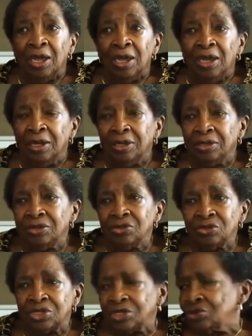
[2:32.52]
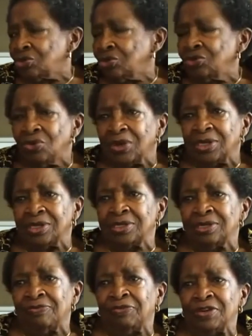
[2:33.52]
And you just don't know what the
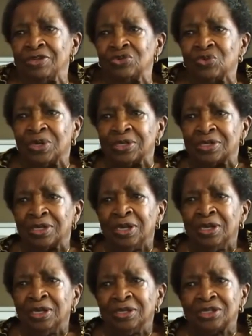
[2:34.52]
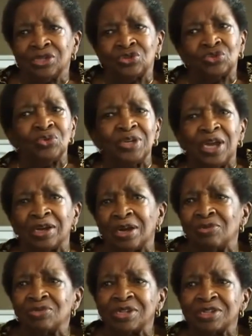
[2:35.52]
difference was. Just sewing
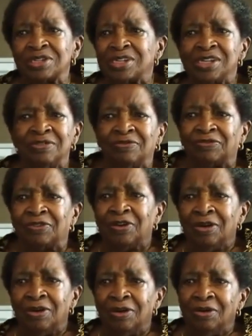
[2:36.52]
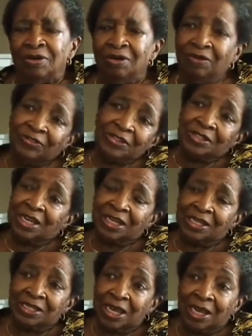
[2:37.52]
around the sleeve of a
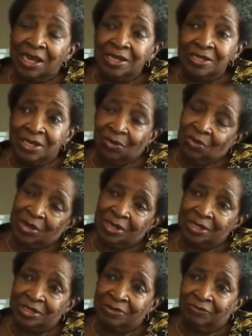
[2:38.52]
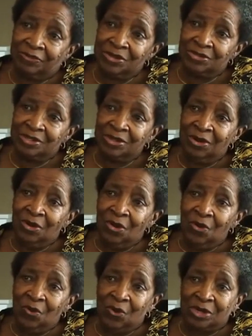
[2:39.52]
jacket, I can't tell what the difference
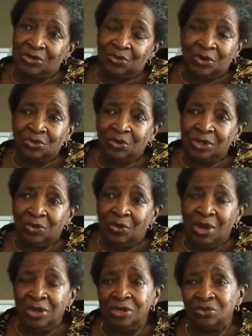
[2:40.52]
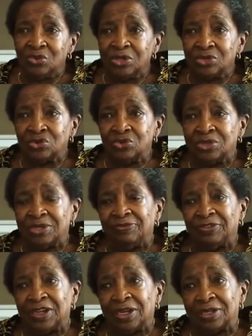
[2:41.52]
was, why it was so
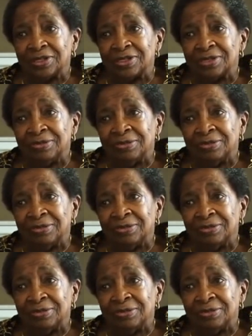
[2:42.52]
difficult.